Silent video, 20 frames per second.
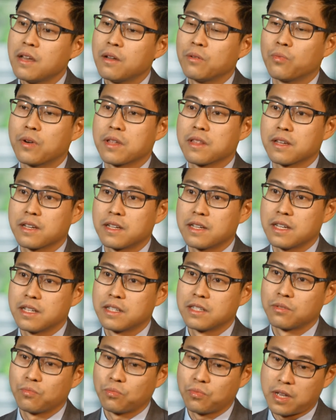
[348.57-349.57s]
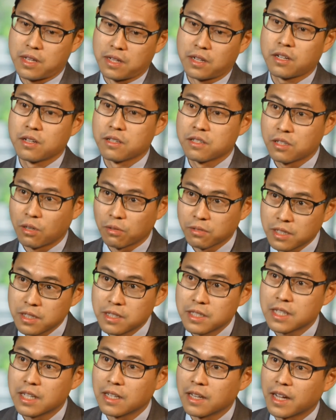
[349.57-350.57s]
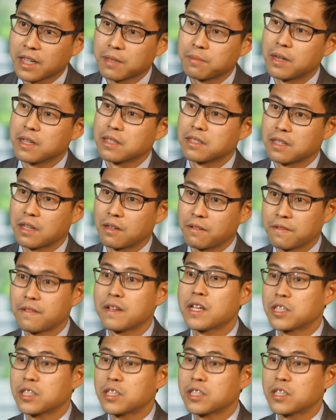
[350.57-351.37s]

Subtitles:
whether it's in a consultancy like myself